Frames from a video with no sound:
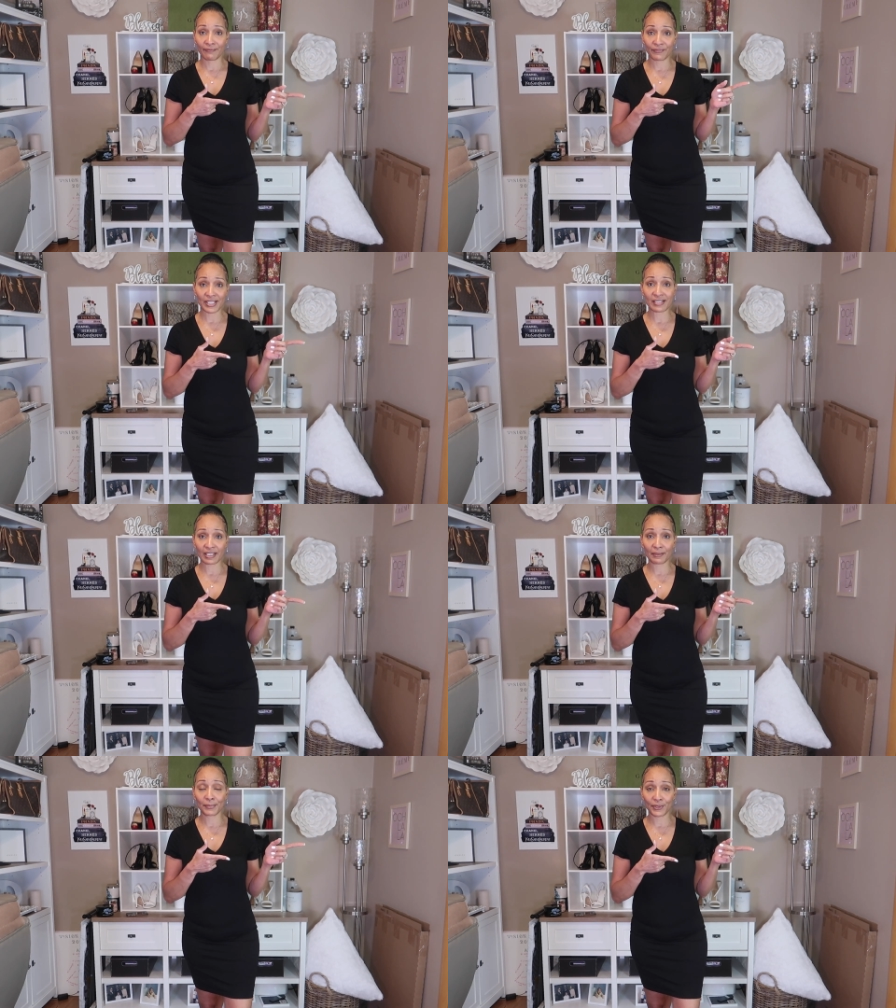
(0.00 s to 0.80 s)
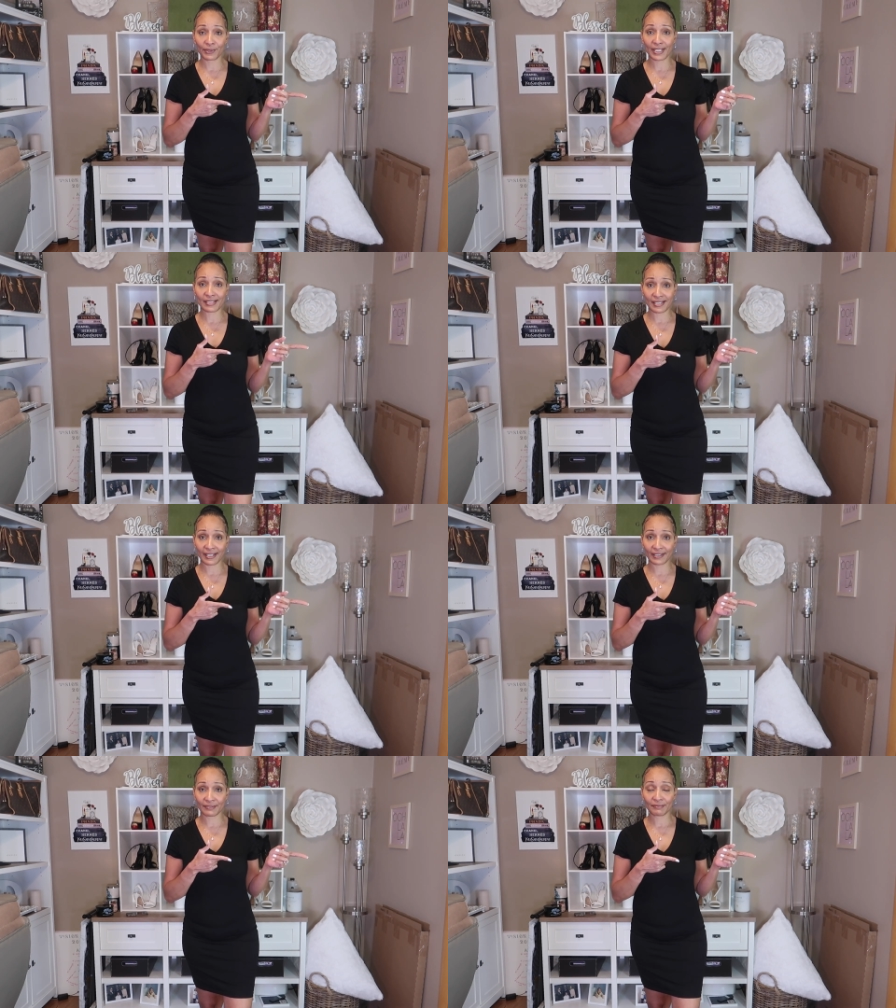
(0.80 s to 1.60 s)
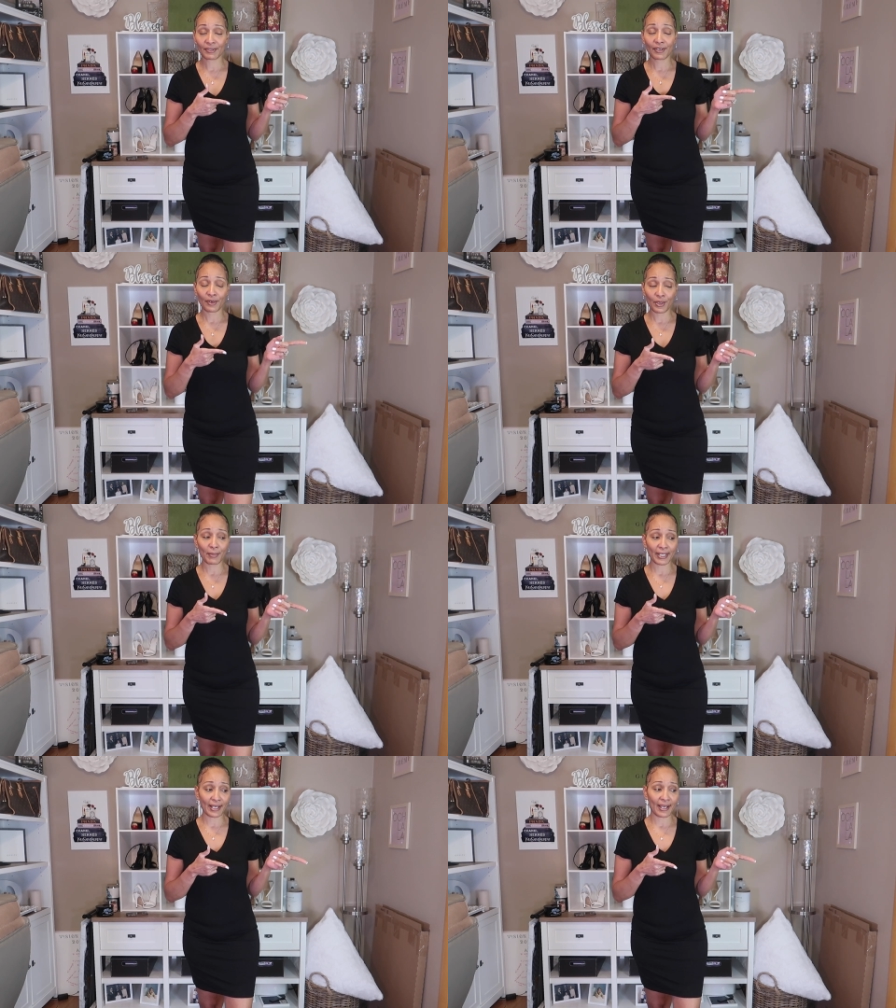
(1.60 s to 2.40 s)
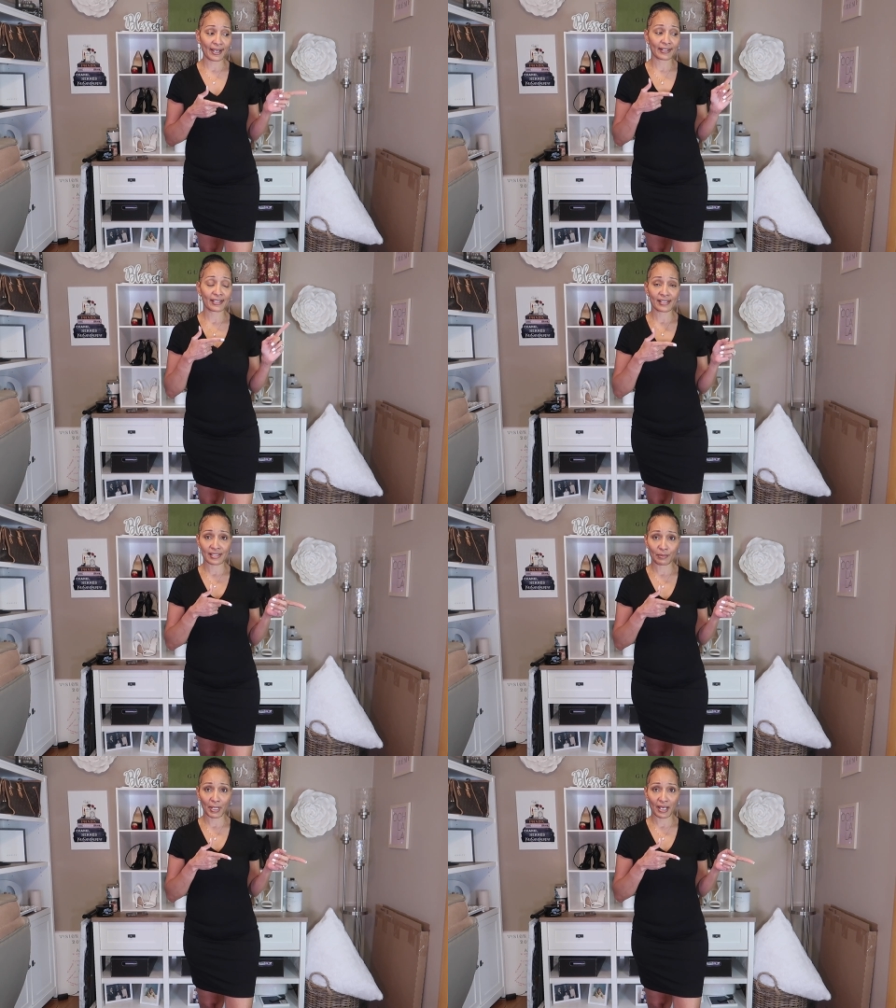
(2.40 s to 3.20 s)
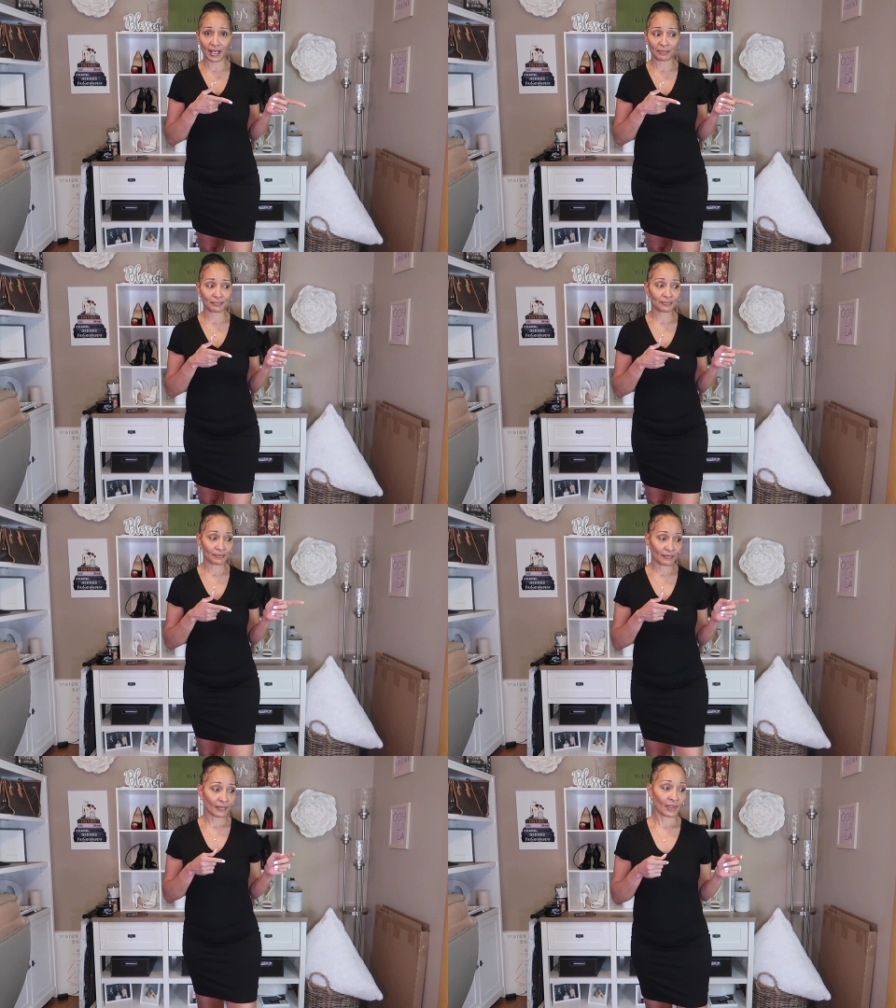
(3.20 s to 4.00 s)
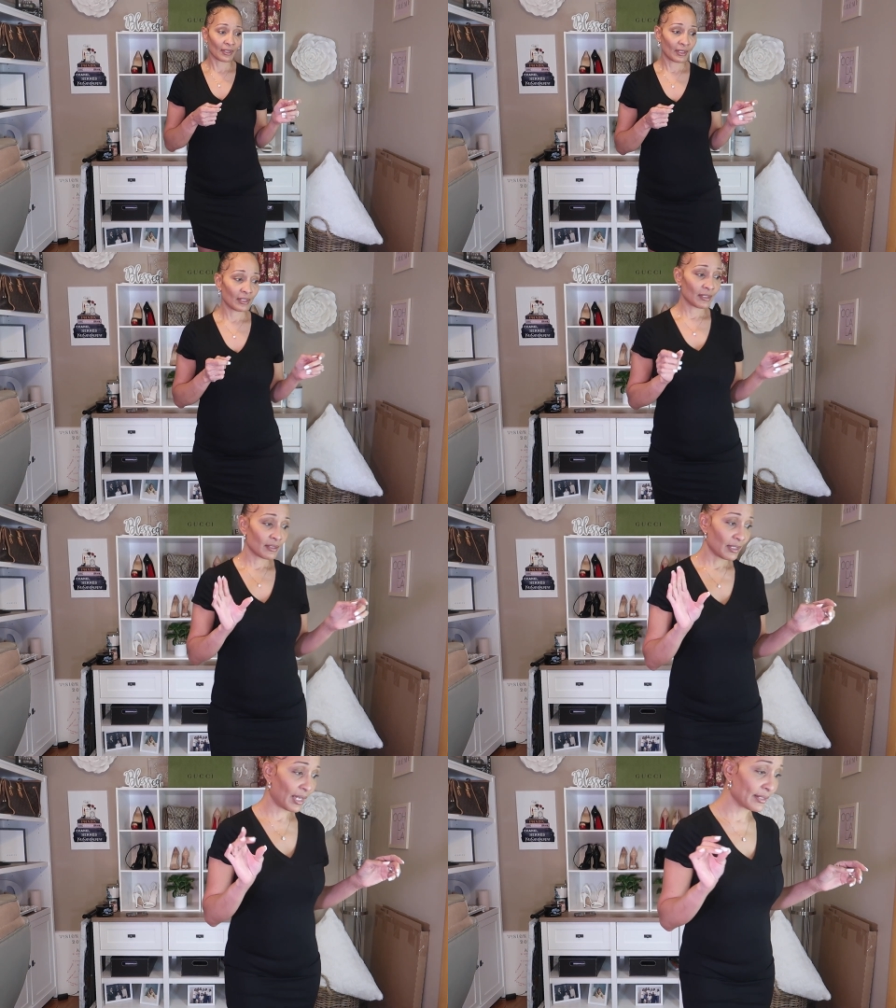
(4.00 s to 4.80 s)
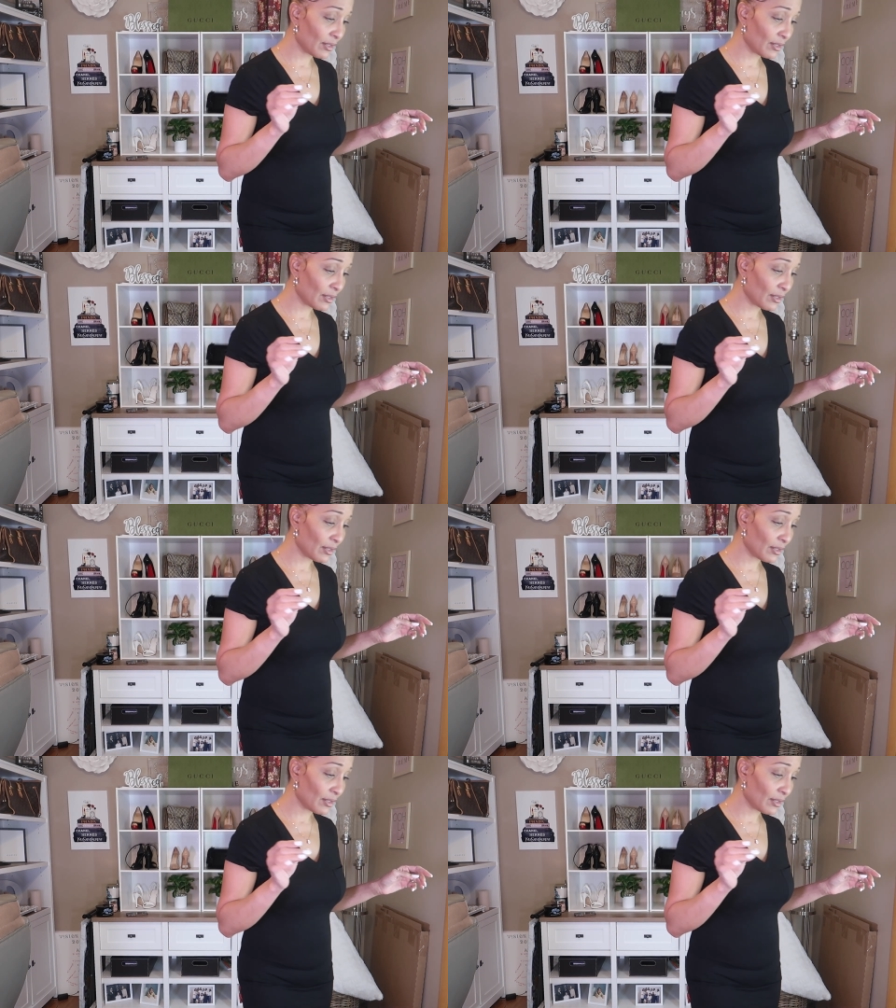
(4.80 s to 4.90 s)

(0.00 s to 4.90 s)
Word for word: Fenty Beauty tint, oh my God, it's the bomb. I